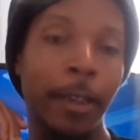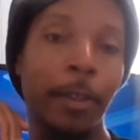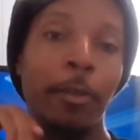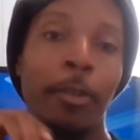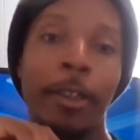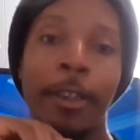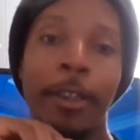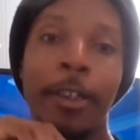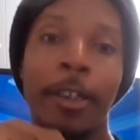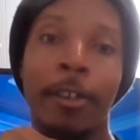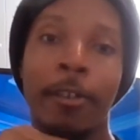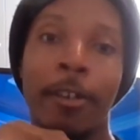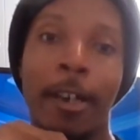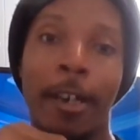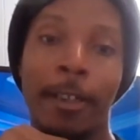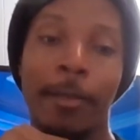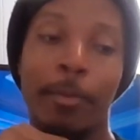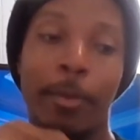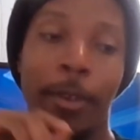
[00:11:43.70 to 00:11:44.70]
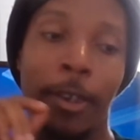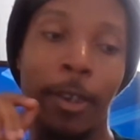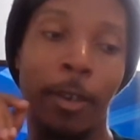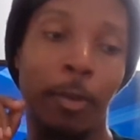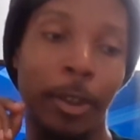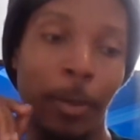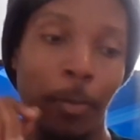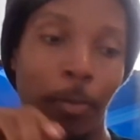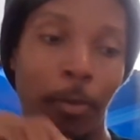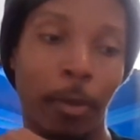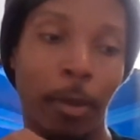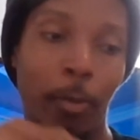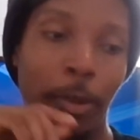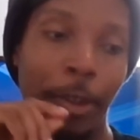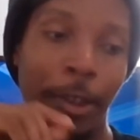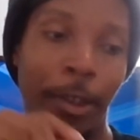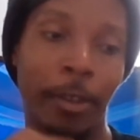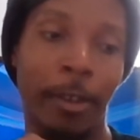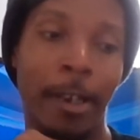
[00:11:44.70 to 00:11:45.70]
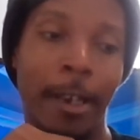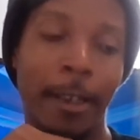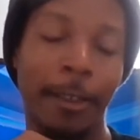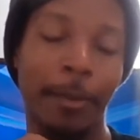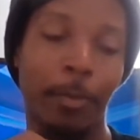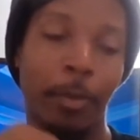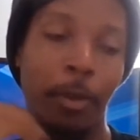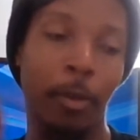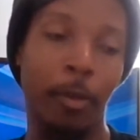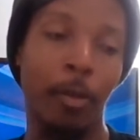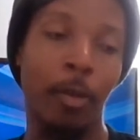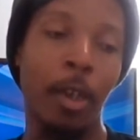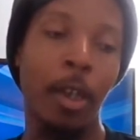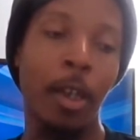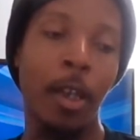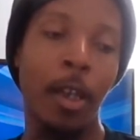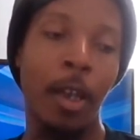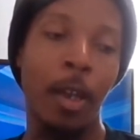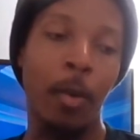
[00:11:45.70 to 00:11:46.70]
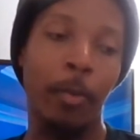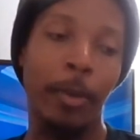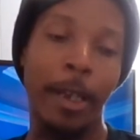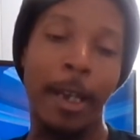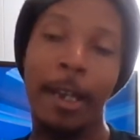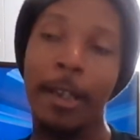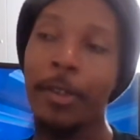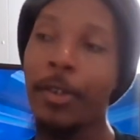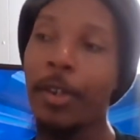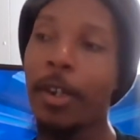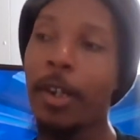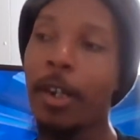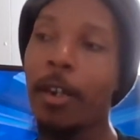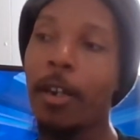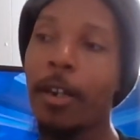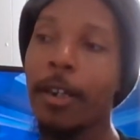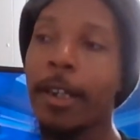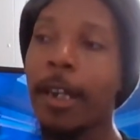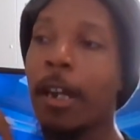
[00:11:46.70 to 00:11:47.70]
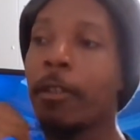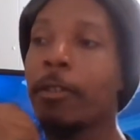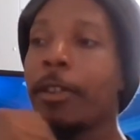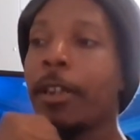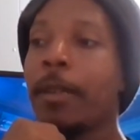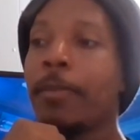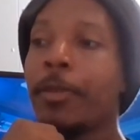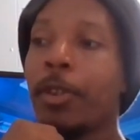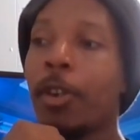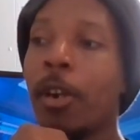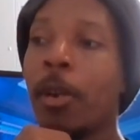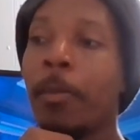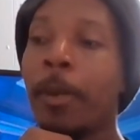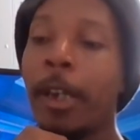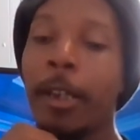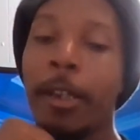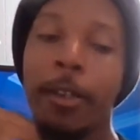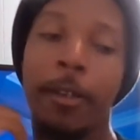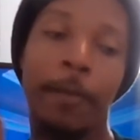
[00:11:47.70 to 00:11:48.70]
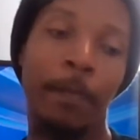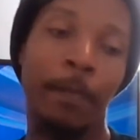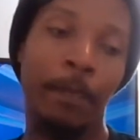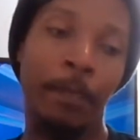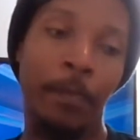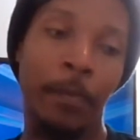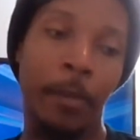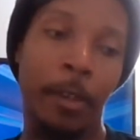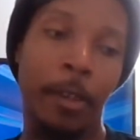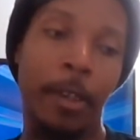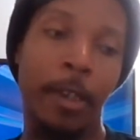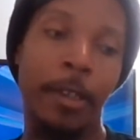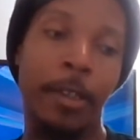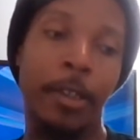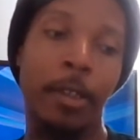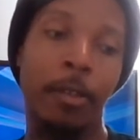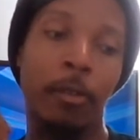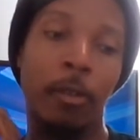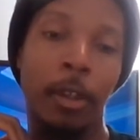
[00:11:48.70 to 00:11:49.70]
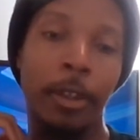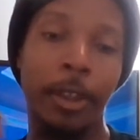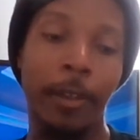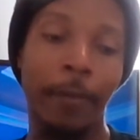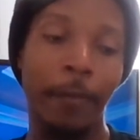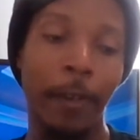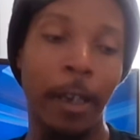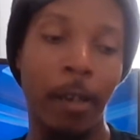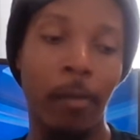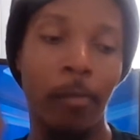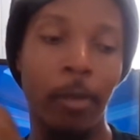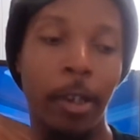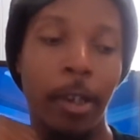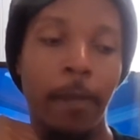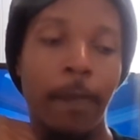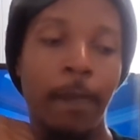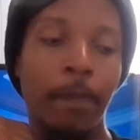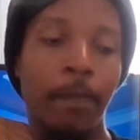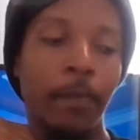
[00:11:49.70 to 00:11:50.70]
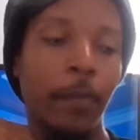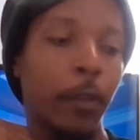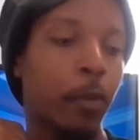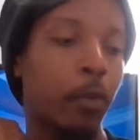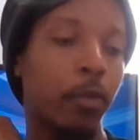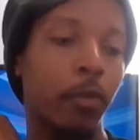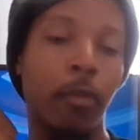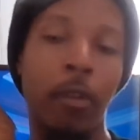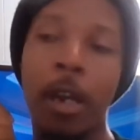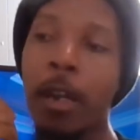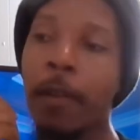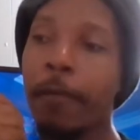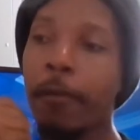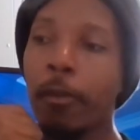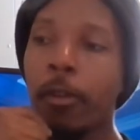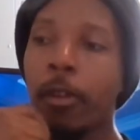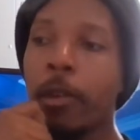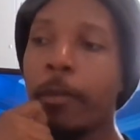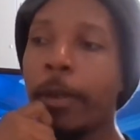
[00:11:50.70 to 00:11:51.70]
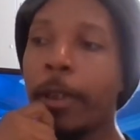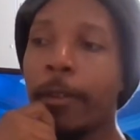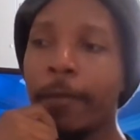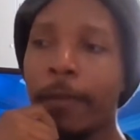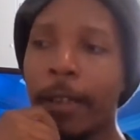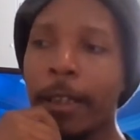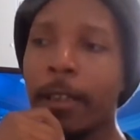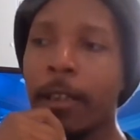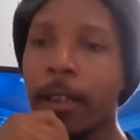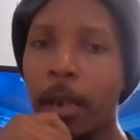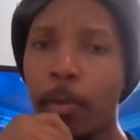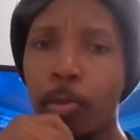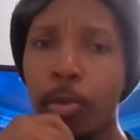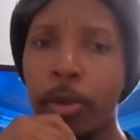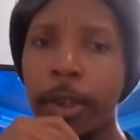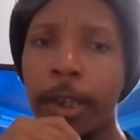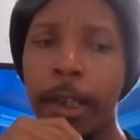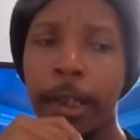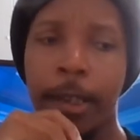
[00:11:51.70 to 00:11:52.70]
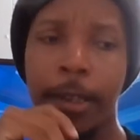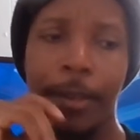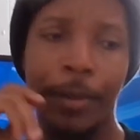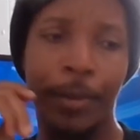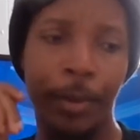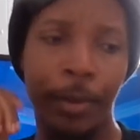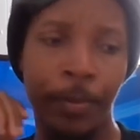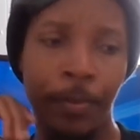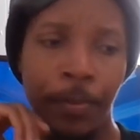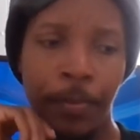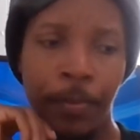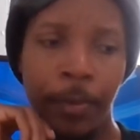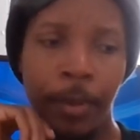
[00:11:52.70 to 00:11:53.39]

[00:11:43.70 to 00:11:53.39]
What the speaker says: doing the General Hospital. There was a point with General Hospital and he has a character named Starman, and she lost her family. She was crying for a little bit, like a couple of days,